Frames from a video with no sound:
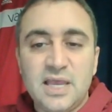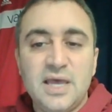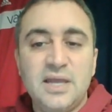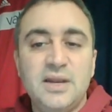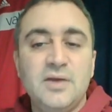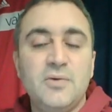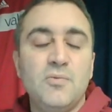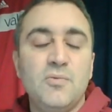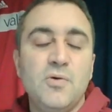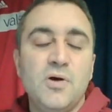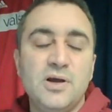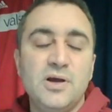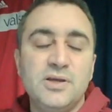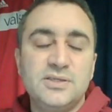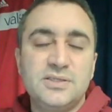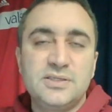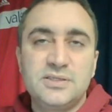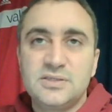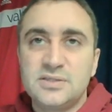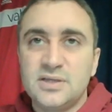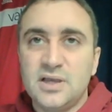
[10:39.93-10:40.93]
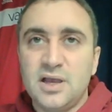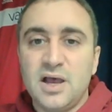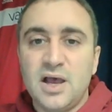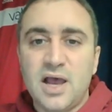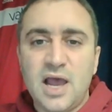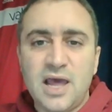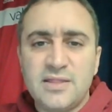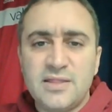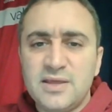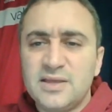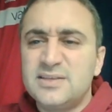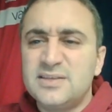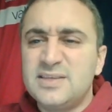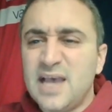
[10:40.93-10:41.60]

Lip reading: and it was, I think